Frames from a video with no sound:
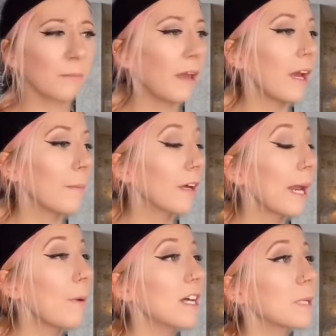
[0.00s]
Ma'am,
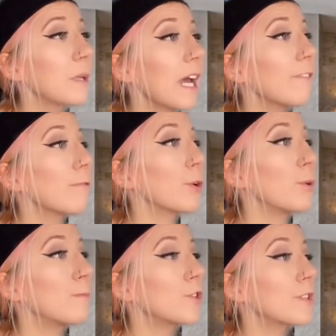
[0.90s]
can I possibly have a
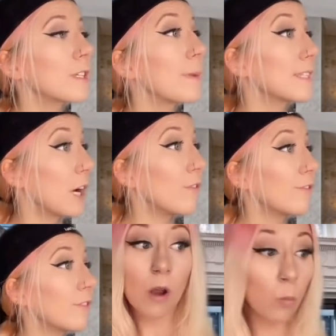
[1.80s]
room just to
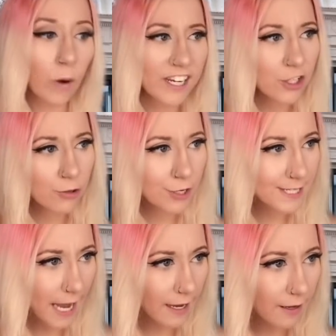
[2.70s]
myself? What did you
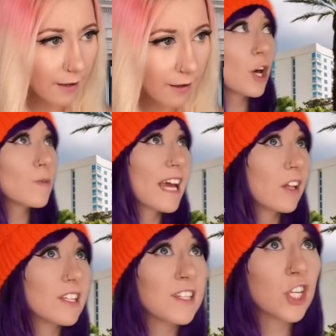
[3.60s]
just say? This
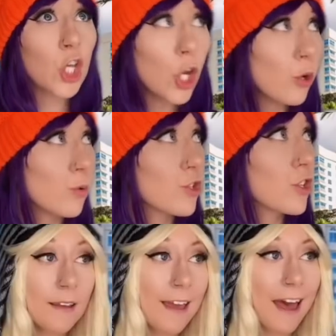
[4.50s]
hotel is
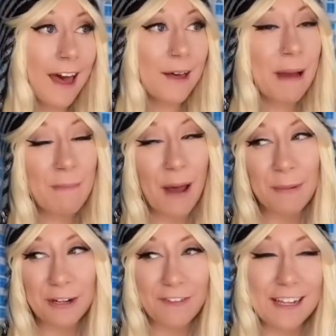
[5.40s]
huge. Yeah, my mom
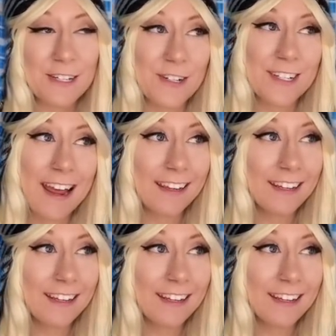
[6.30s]
and her friends are staying